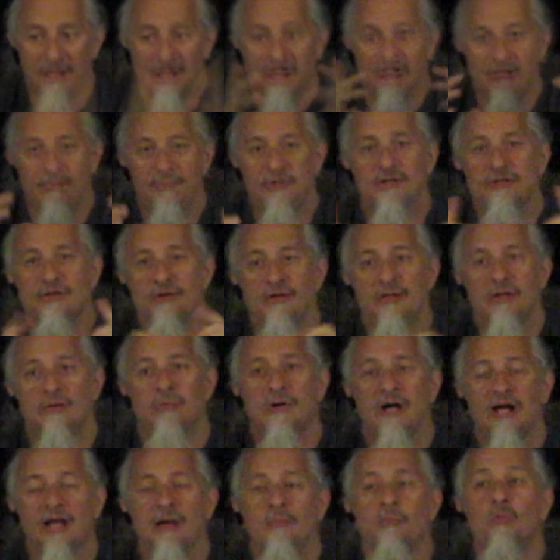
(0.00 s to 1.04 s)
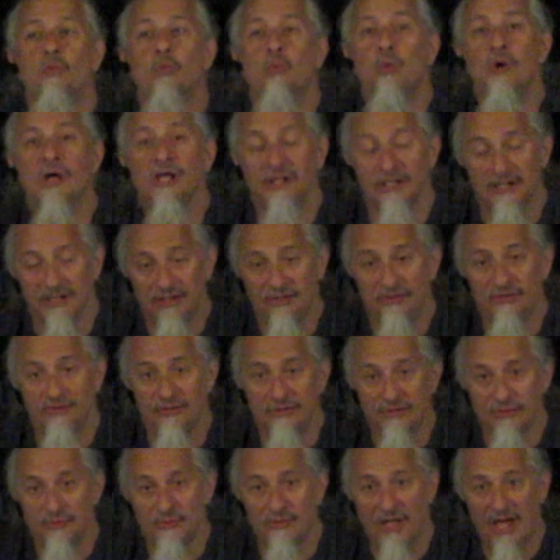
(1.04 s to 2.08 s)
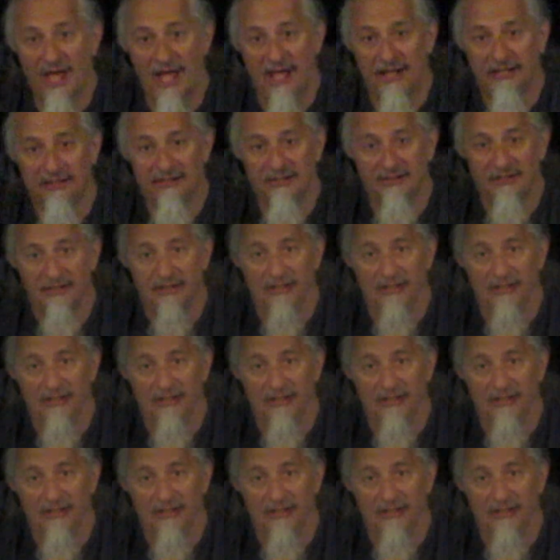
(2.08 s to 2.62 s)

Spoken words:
Let me show you why I'm willing to do that.